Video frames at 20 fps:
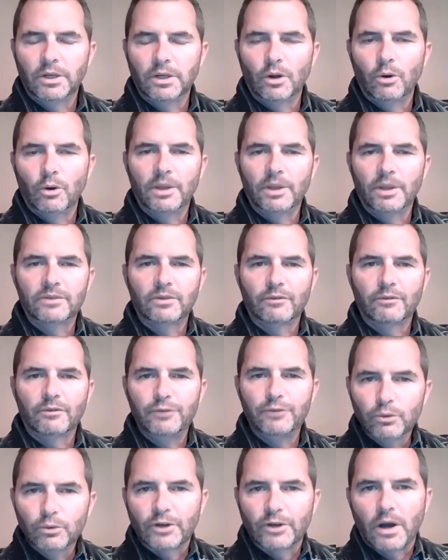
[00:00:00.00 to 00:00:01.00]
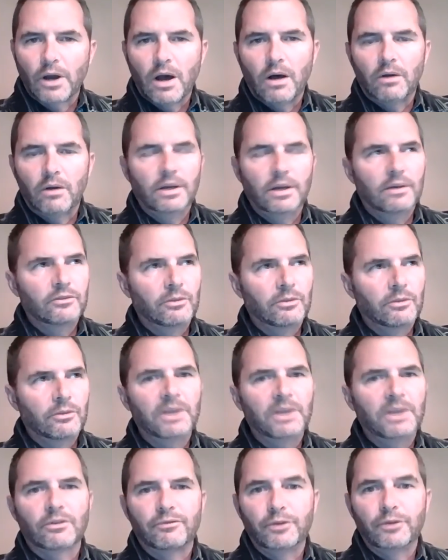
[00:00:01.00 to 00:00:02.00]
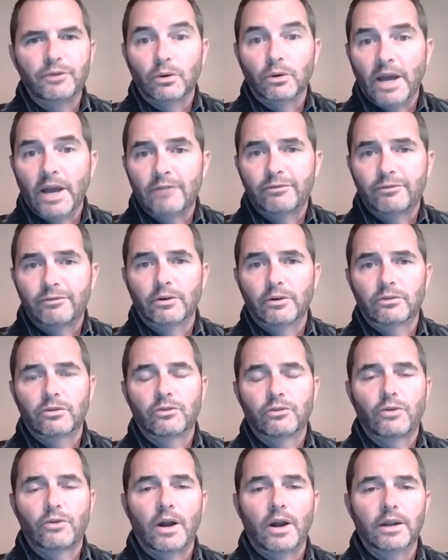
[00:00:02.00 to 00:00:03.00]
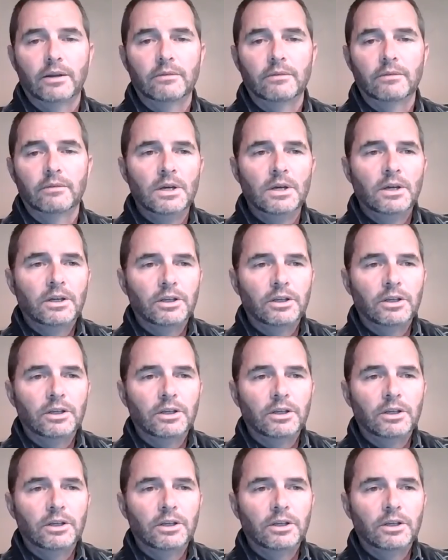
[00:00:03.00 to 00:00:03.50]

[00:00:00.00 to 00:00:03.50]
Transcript: It's a futile effort to try and,